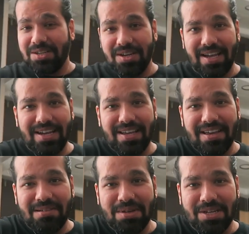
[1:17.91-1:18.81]
a good
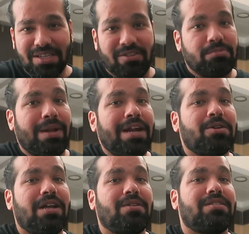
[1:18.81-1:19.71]
idea because I was planning
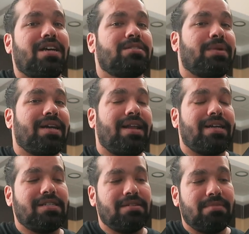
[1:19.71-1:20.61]
to downsize my
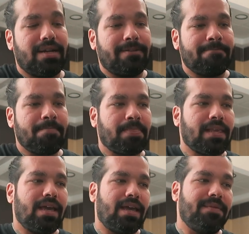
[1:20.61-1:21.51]
collection, but
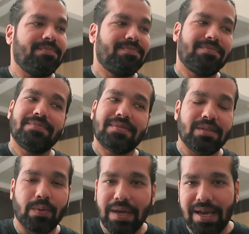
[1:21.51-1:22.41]
hey,
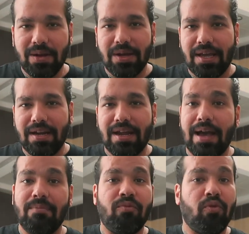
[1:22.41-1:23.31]
the way I look at it,
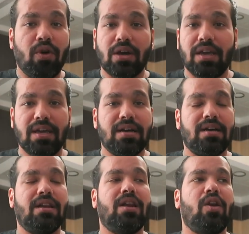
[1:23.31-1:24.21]
I'm walking a
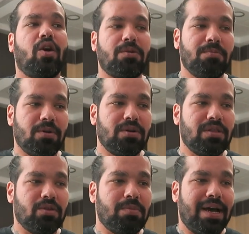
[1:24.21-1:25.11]
lot more
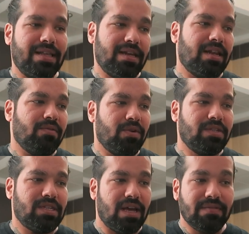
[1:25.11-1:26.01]
in Dubai than I
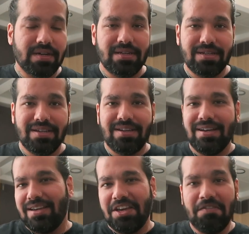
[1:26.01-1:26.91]
was ever,
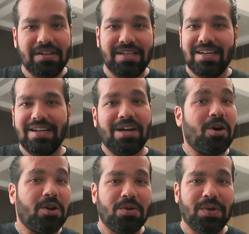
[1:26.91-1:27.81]
even in India
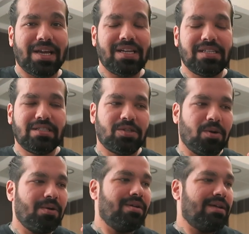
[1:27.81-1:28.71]
or on vacation.
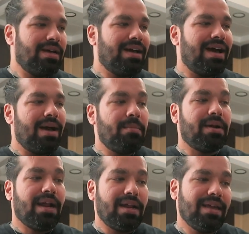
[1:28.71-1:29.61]
So I'm
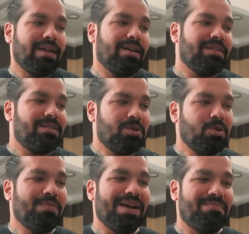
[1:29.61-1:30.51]
running
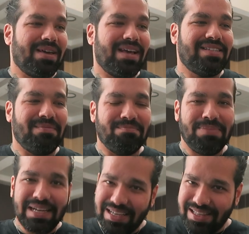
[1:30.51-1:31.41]
through my pairs, I'm
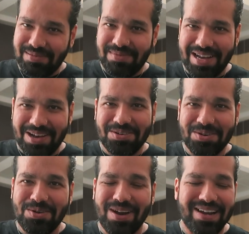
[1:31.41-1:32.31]
beating them
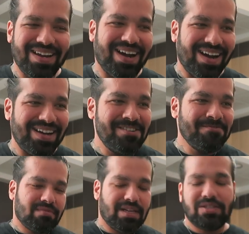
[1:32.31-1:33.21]
down quite hard.
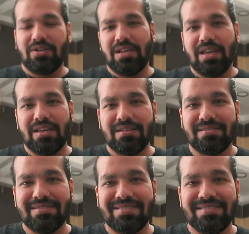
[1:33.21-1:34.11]
It's only
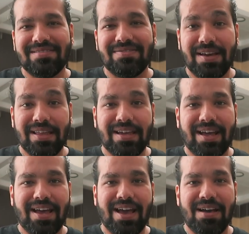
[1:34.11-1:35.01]
fair that
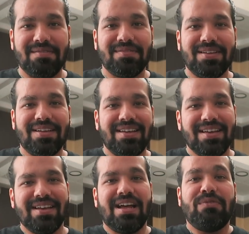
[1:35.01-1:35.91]
I have
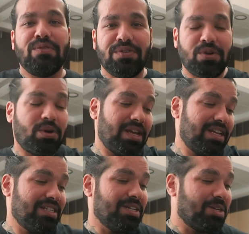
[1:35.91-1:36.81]
enough of a
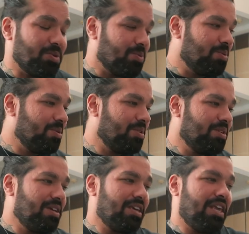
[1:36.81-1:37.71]
rotation to
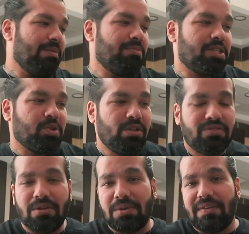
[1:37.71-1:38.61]
keep the
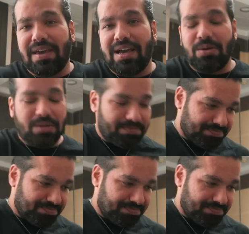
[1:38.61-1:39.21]
soles from giving out.